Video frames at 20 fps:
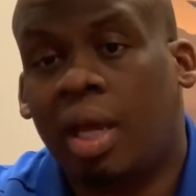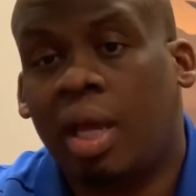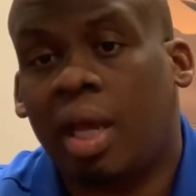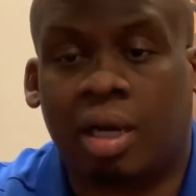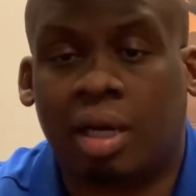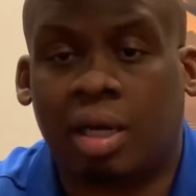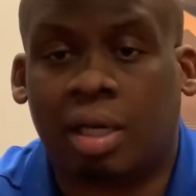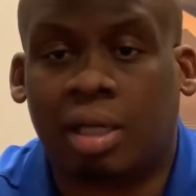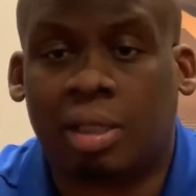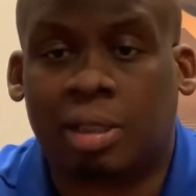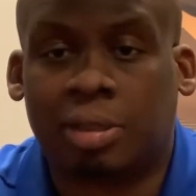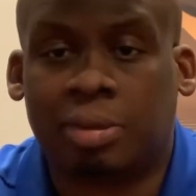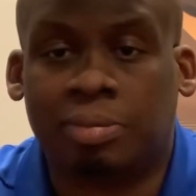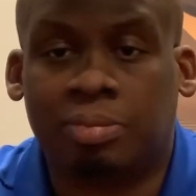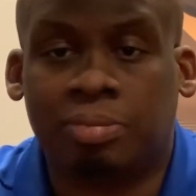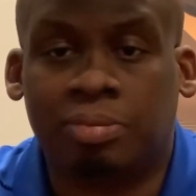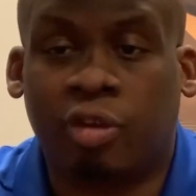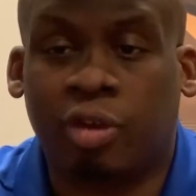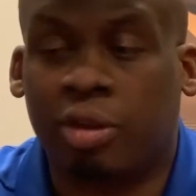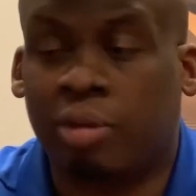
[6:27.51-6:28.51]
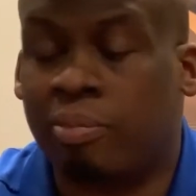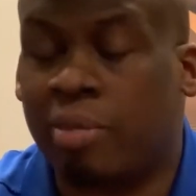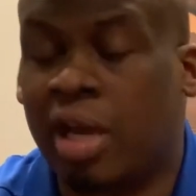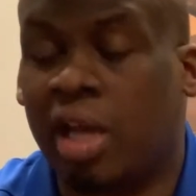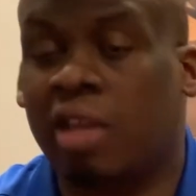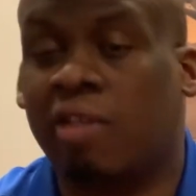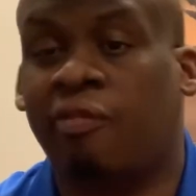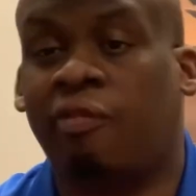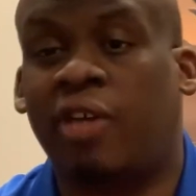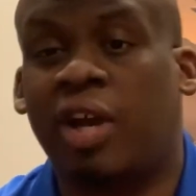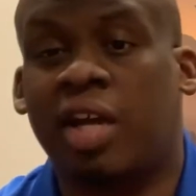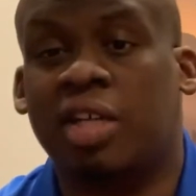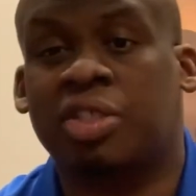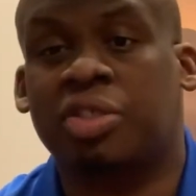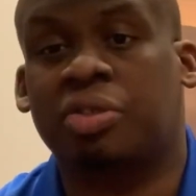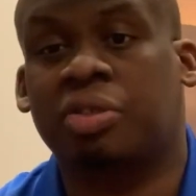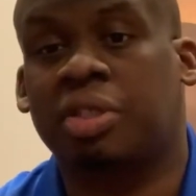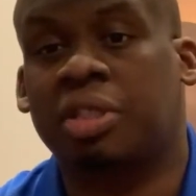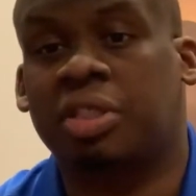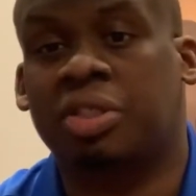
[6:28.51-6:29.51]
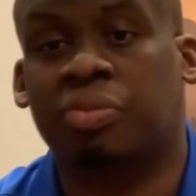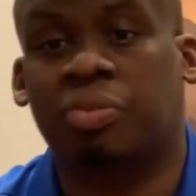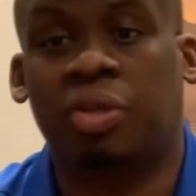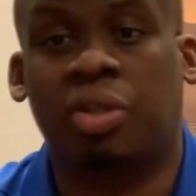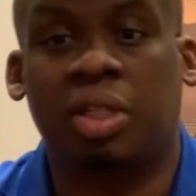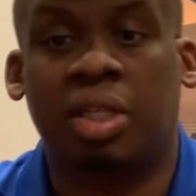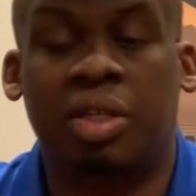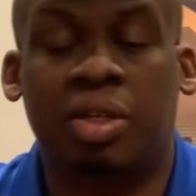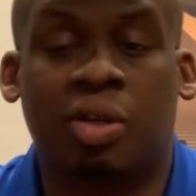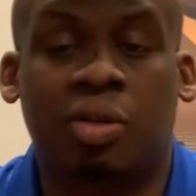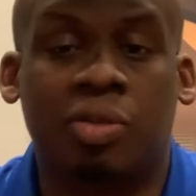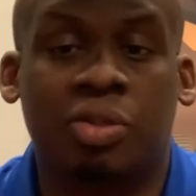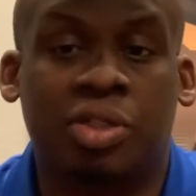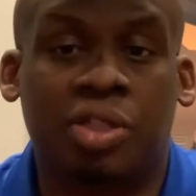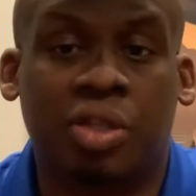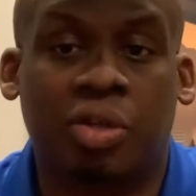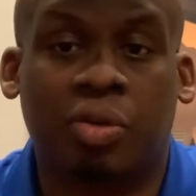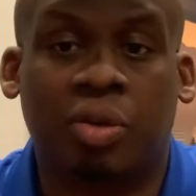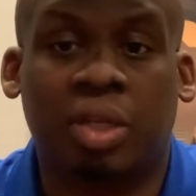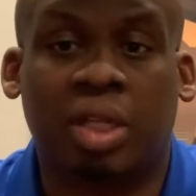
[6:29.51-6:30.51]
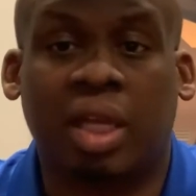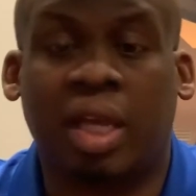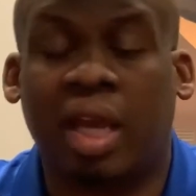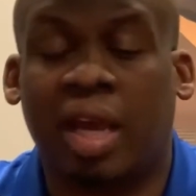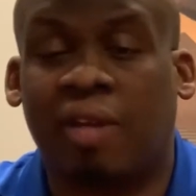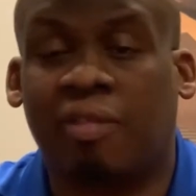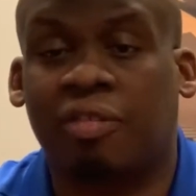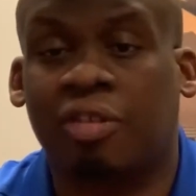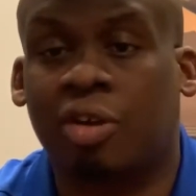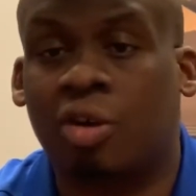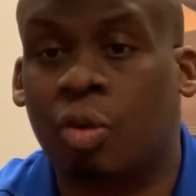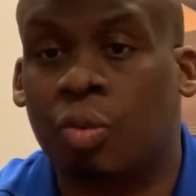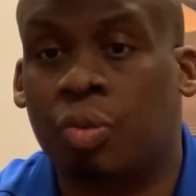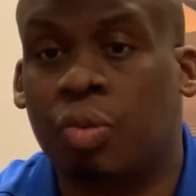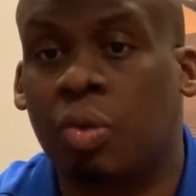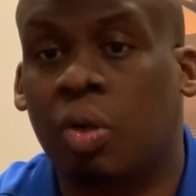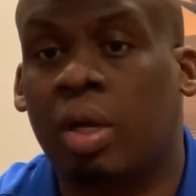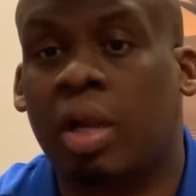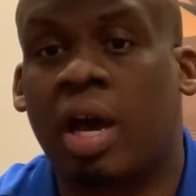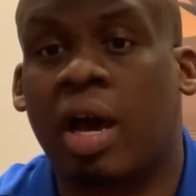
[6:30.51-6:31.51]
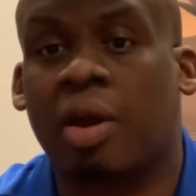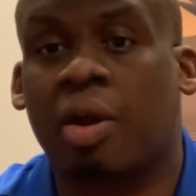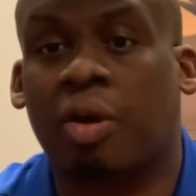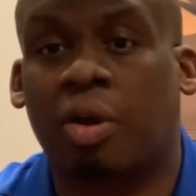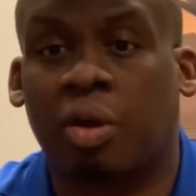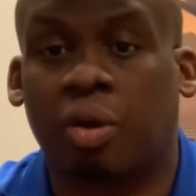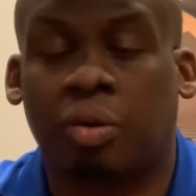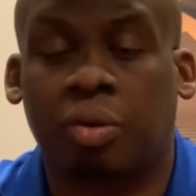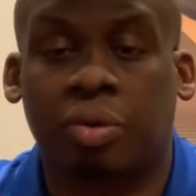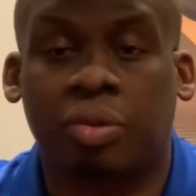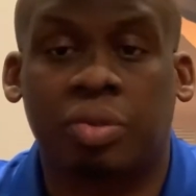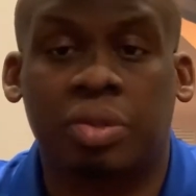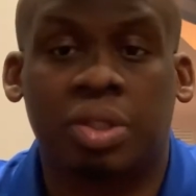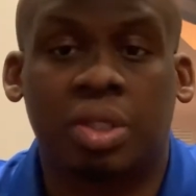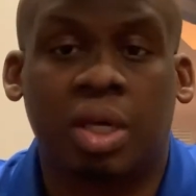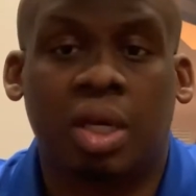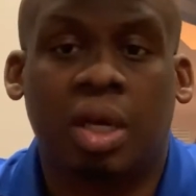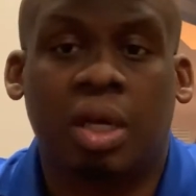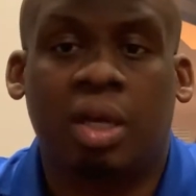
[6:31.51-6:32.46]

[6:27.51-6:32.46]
For the manufacturer, it's really no joke. They have to go through a lot of hurdles.